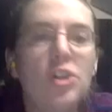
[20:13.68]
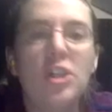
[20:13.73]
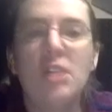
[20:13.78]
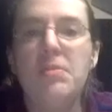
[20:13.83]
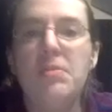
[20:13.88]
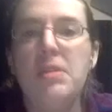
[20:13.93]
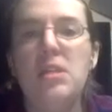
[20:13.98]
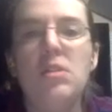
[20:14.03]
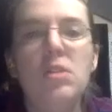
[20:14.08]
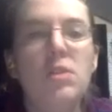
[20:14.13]
to
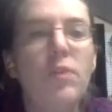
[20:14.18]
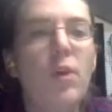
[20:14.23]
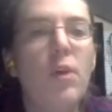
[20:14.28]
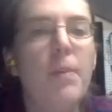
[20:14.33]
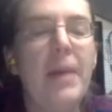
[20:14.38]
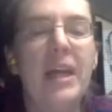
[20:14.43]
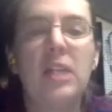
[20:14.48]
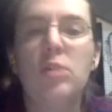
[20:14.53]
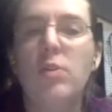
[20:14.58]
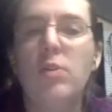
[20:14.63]
be useful
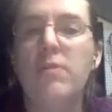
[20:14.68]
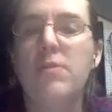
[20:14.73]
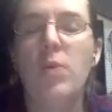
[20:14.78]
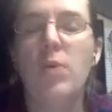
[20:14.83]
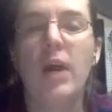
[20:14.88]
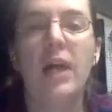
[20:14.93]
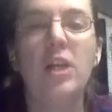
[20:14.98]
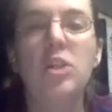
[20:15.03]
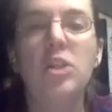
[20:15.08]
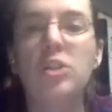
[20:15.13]
back to a few
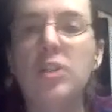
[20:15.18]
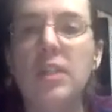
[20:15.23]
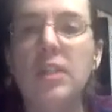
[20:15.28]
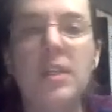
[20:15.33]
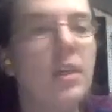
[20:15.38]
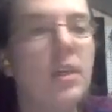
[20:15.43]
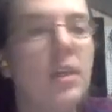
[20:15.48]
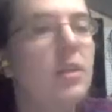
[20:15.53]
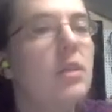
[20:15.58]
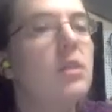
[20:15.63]
hundred
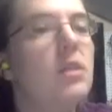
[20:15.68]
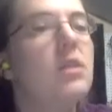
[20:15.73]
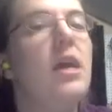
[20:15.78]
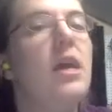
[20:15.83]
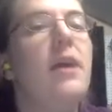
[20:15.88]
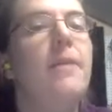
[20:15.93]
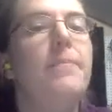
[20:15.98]
years.